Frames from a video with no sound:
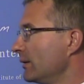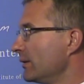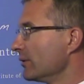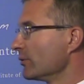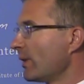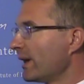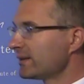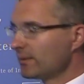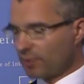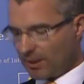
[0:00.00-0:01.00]
the
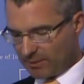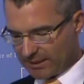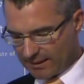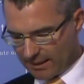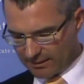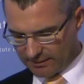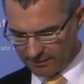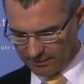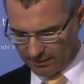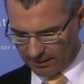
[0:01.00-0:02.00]
rise in public debt
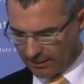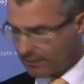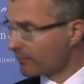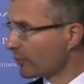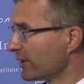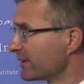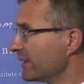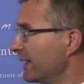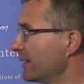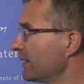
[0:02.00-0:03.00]
is
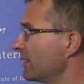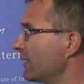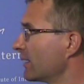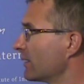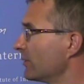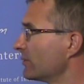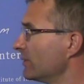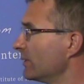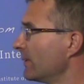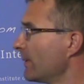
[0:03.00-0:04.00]
unprecedented, and I go to the,